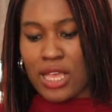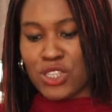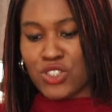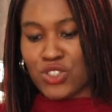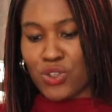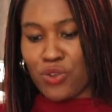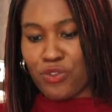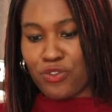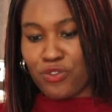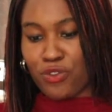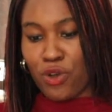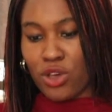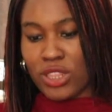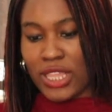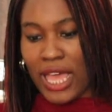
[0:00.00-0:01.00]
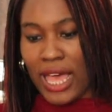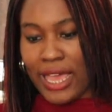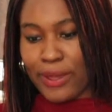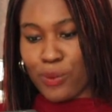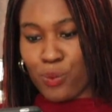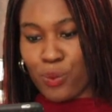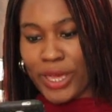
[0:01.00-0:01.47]
So for the
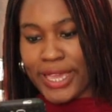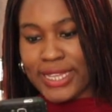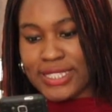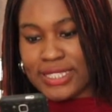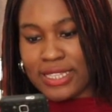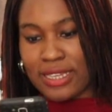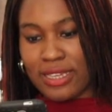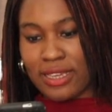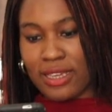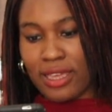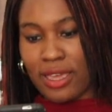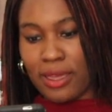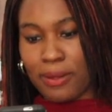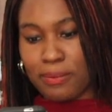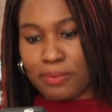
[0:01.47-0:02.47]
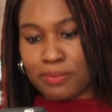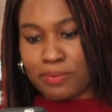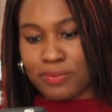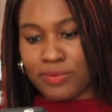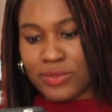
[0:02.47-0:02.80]
high rating,